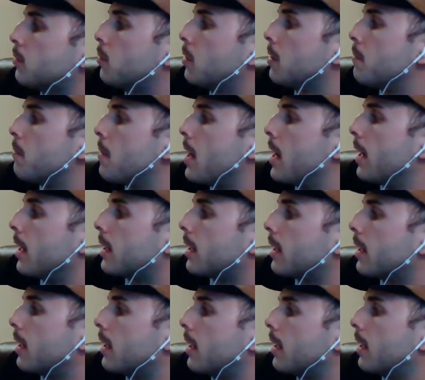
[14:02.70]
would
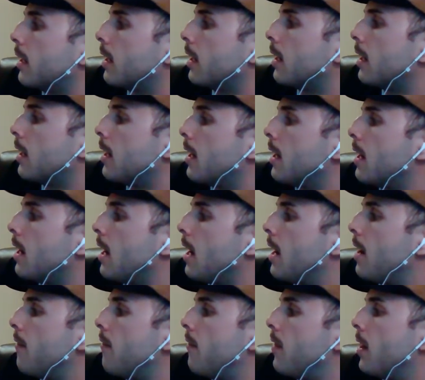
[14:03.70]
make
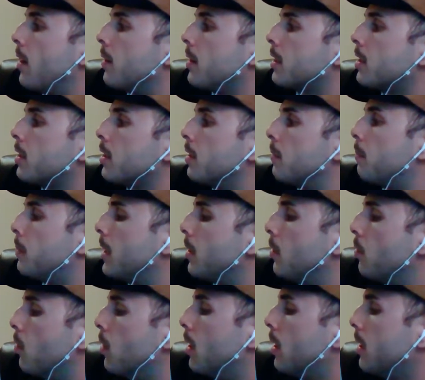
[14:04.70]
a very good
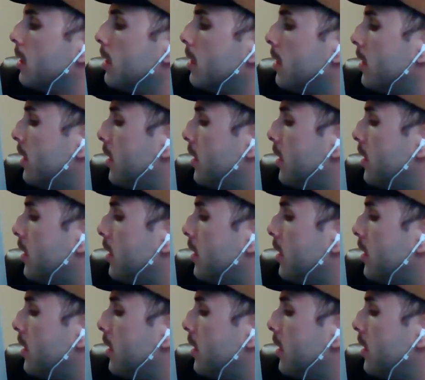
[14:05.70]
P1,